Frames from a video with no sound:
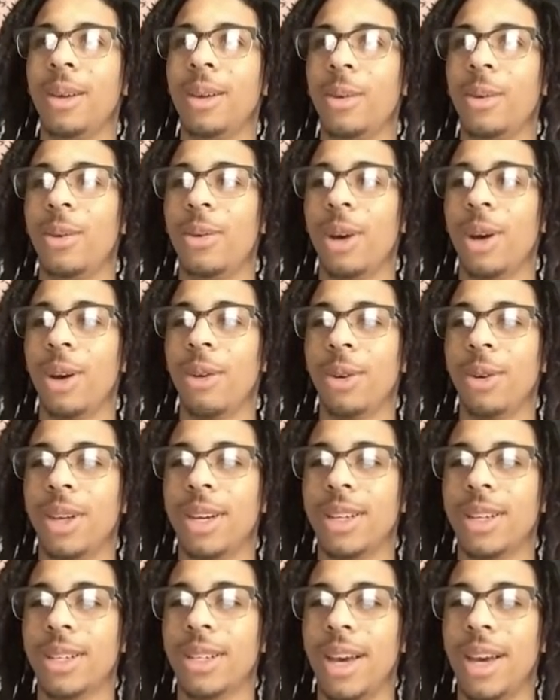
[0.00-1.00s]
before I really
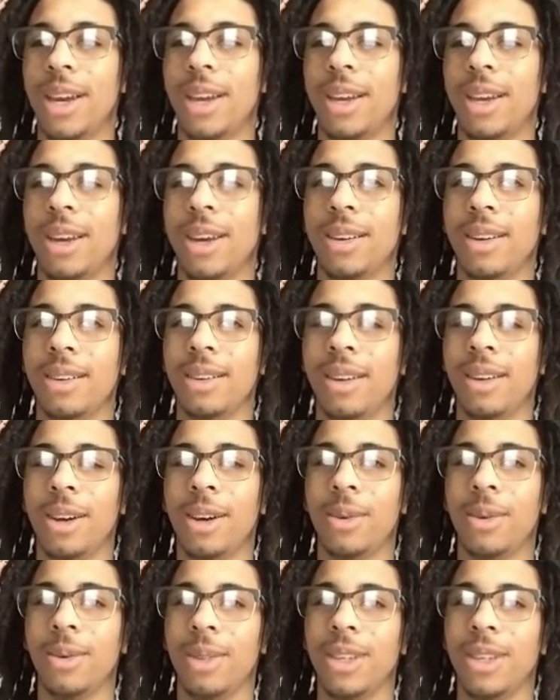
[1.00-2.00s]
decided,
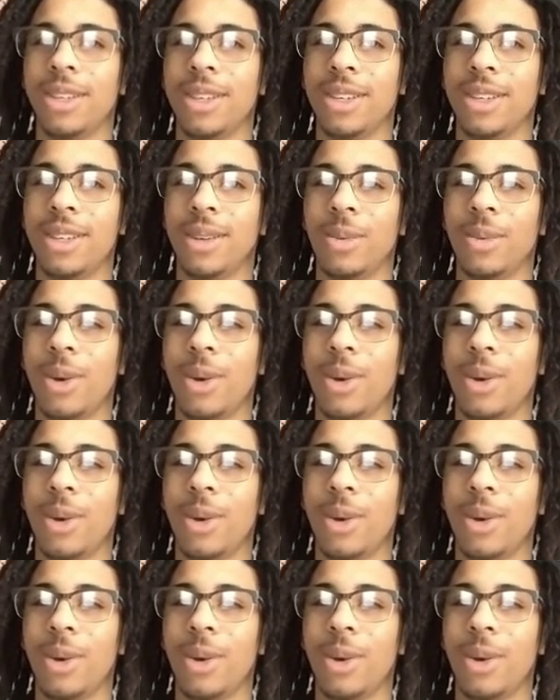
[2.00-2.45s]
this isn't